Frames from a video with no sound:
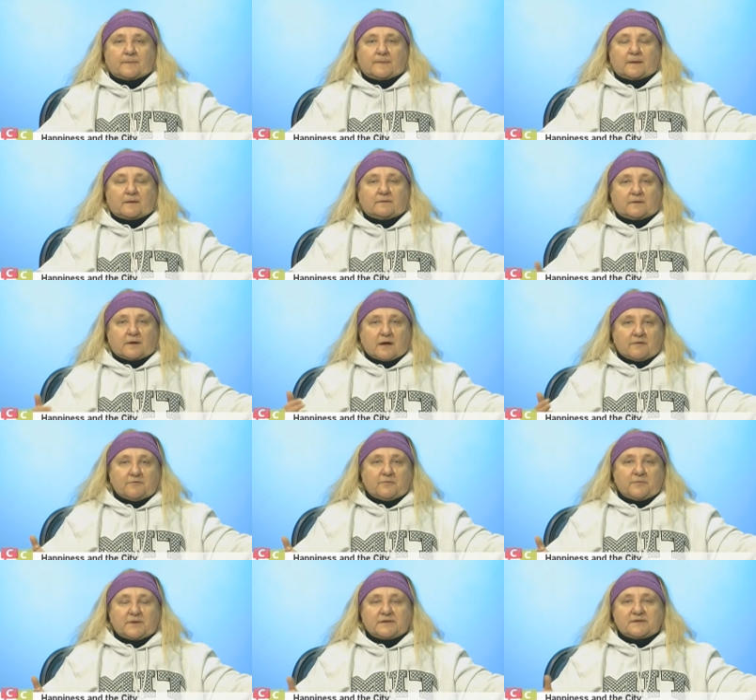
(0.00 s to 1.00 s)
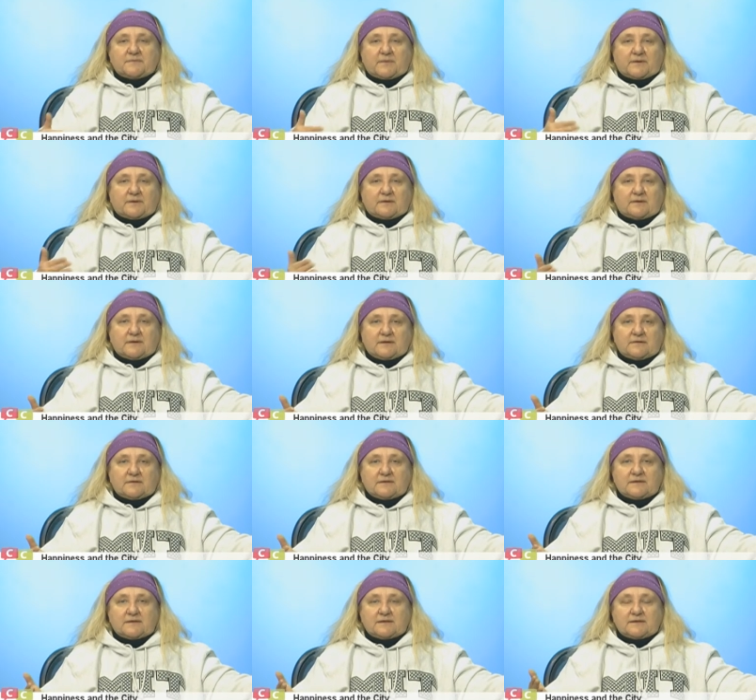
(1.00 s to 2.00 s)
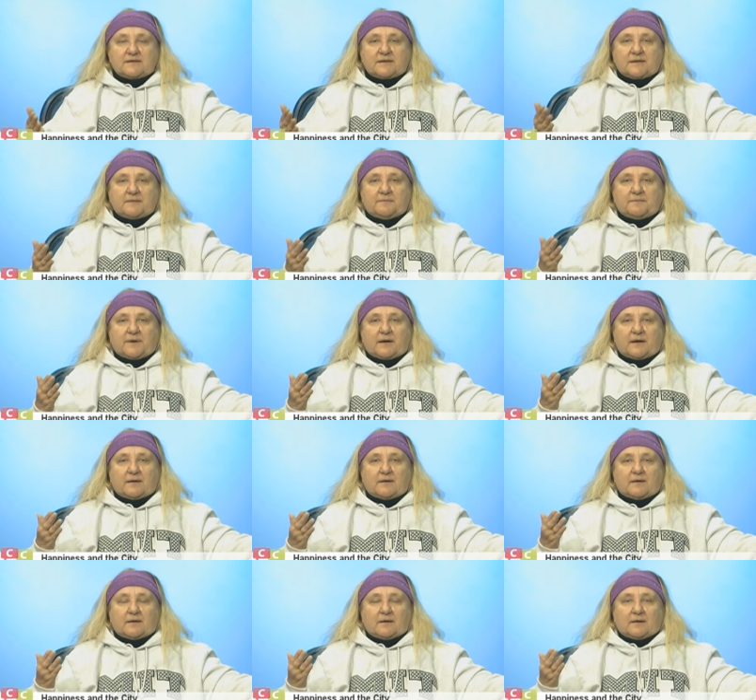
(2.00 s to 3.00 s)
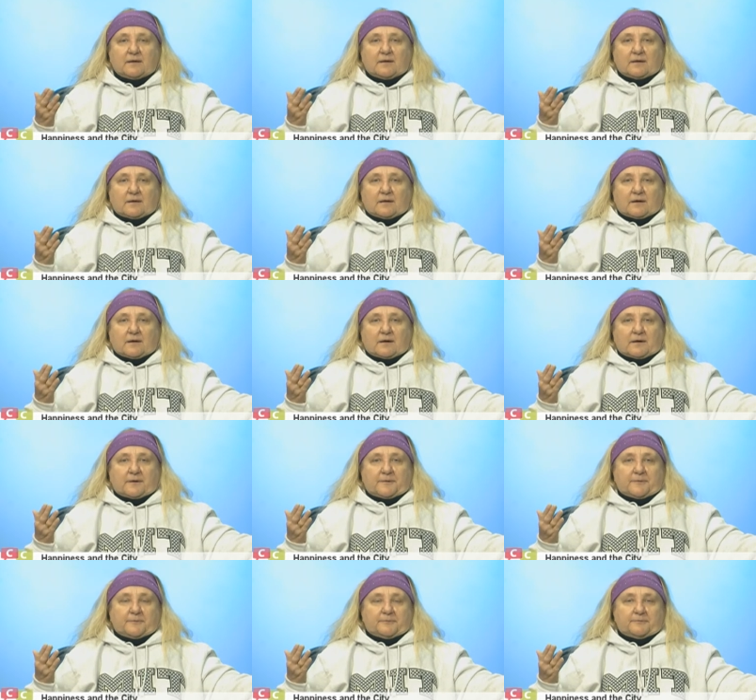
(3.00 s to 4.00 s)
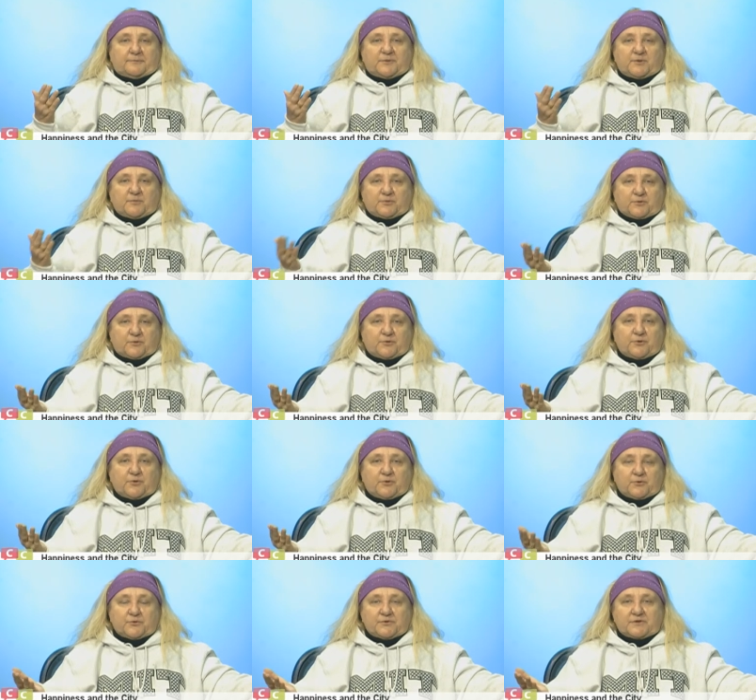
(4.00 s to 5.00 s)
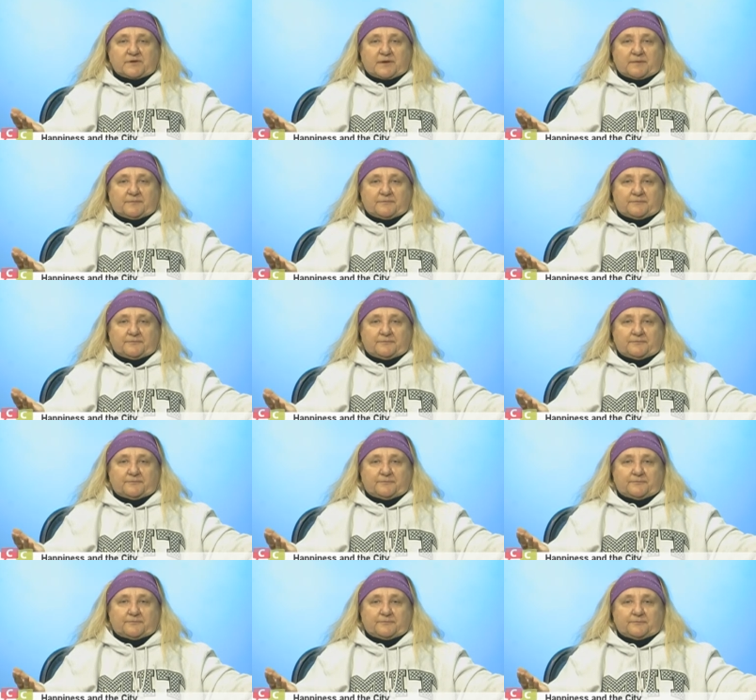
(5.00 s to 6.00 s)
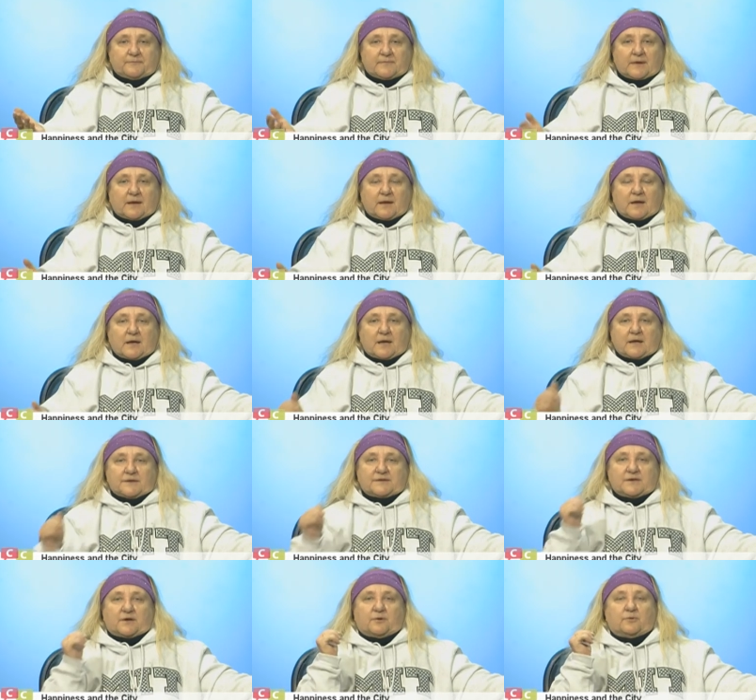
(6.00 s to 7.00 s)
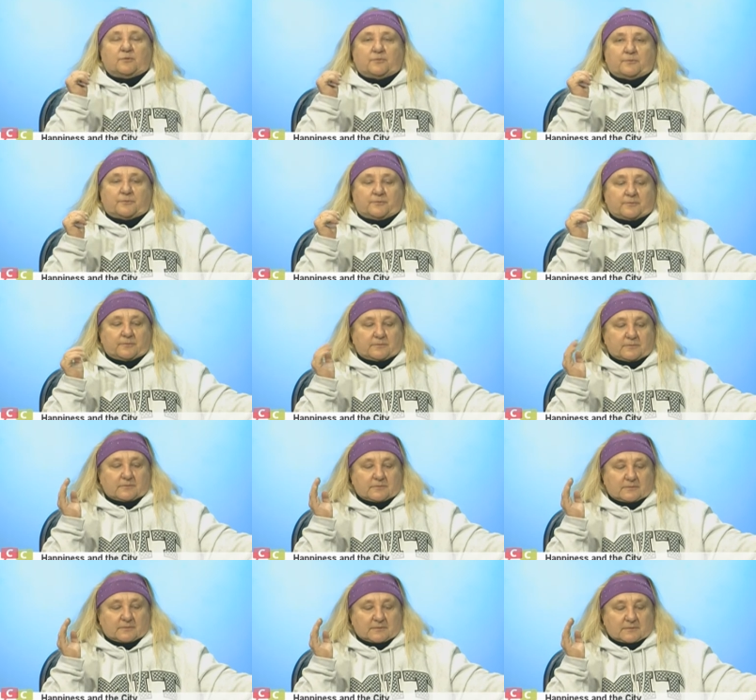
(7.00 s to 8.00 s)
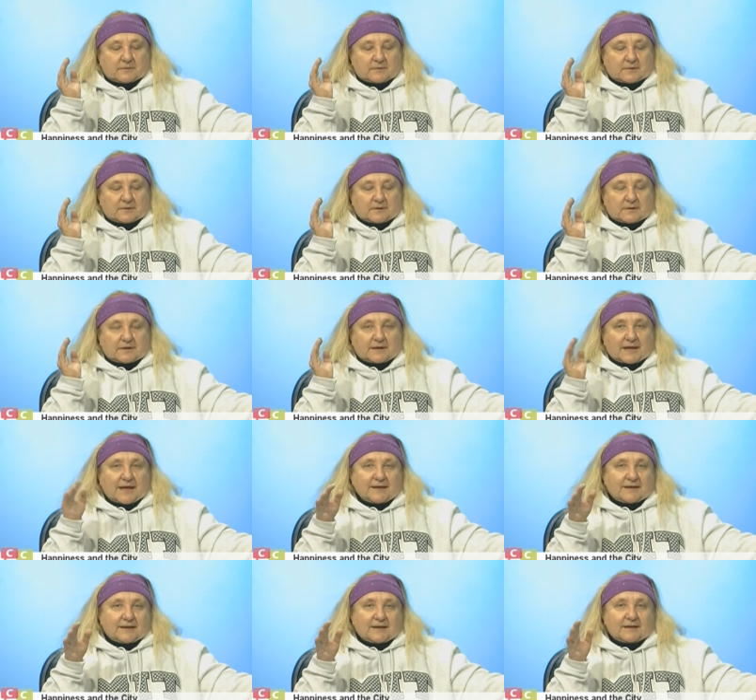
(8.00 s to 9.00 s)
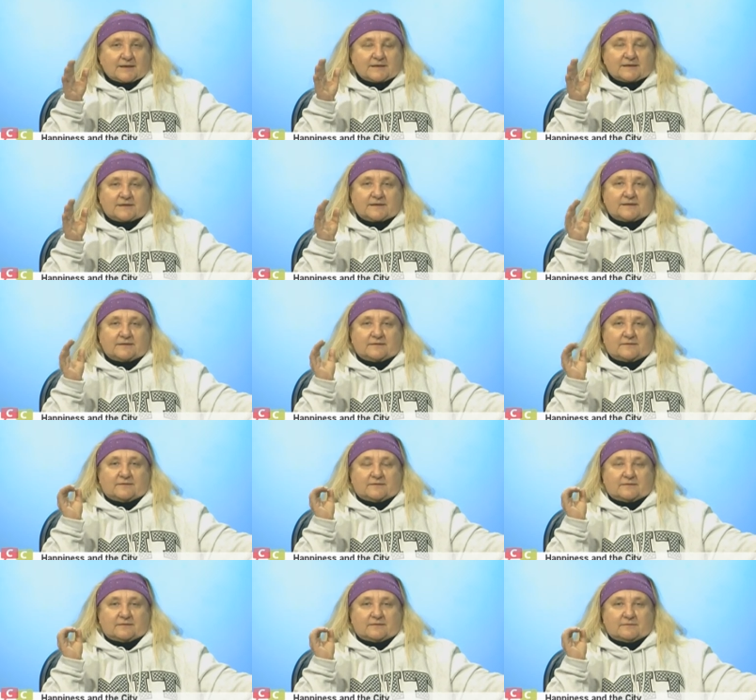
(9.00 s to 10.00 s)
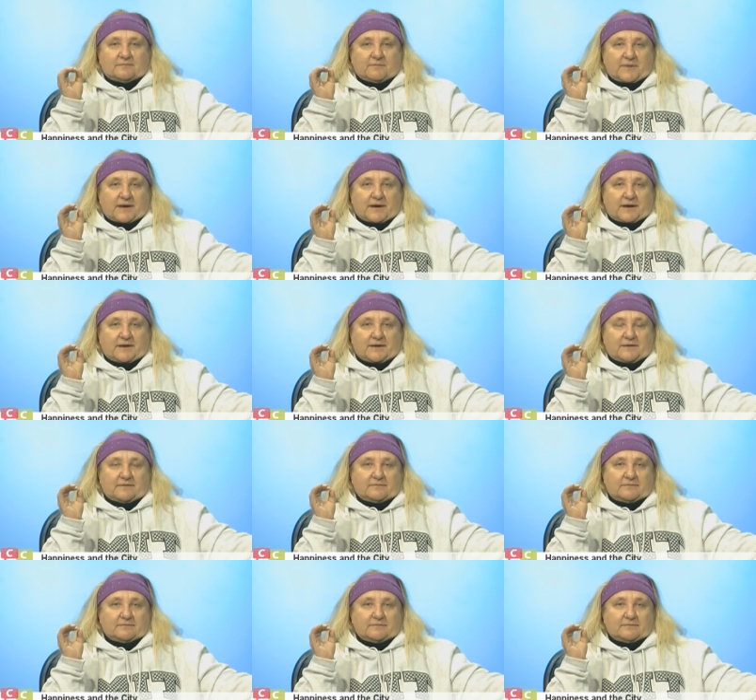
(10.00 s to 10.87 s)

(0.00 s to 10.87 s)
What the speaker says: the governments, by the legal system, by people who use them. So that is my